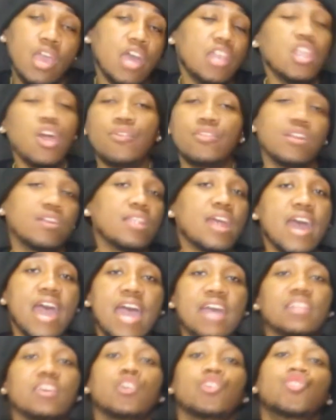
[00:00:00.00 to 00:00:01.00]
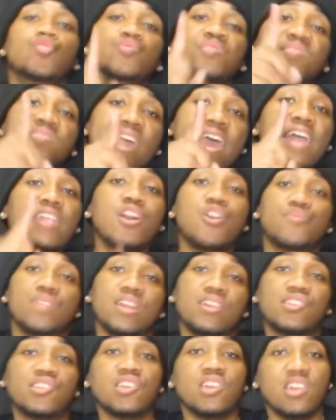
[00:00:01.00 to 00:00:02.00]
No, they're not. You stand on
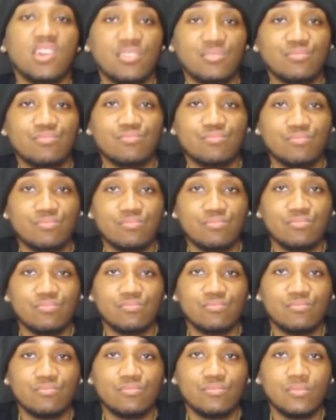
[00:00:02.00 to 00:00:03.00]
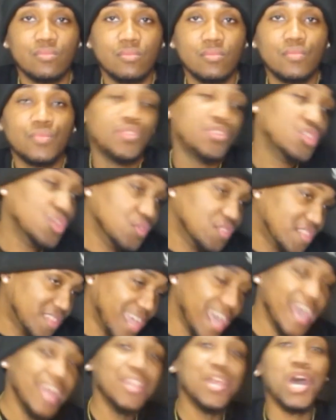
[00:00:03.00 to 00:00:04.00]
that shit. You
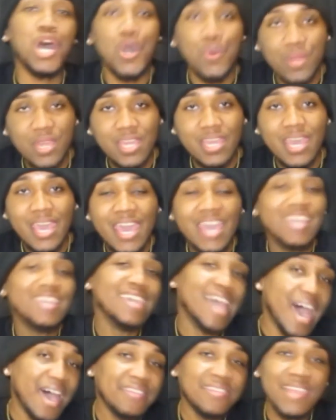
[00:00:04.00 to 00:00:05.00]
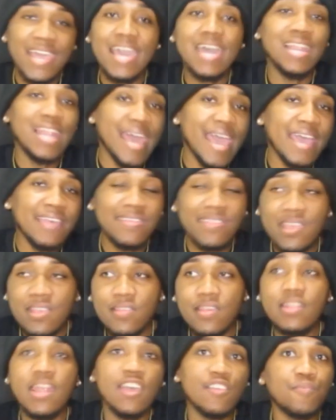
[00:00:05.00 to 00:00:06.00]
stand on it. Y'all said last
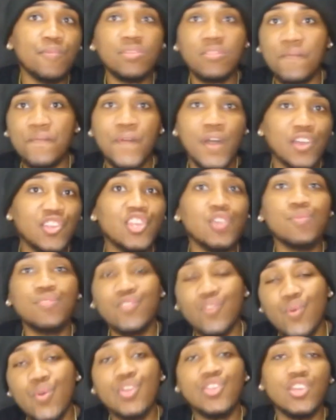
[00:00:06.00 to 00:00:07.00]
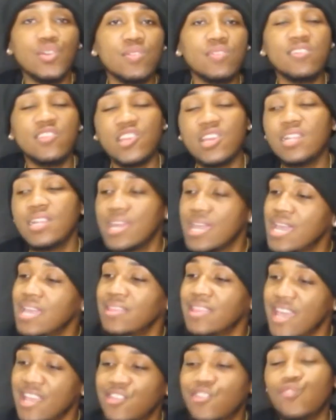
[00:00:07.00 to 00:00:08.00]
season that's what the fuck she was doing. She
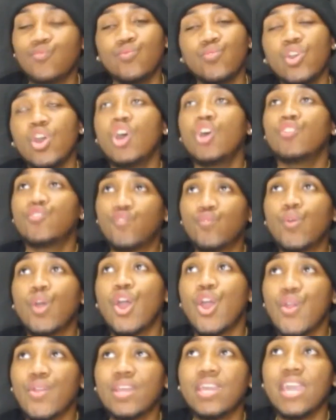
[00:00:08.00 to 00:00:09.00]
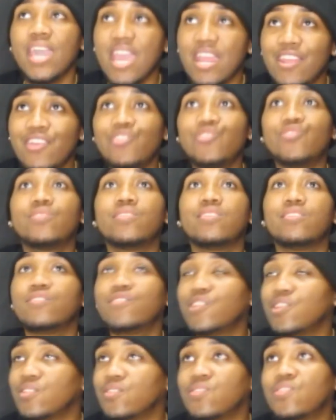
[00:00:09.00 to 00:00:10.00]
did that to hurt Candace,
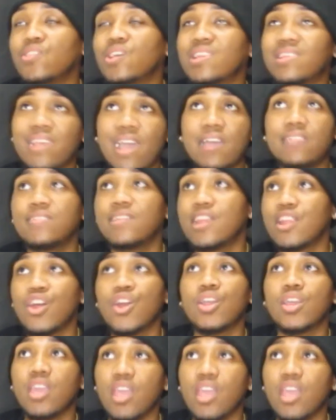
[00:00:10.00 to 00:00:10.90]
to assassinate her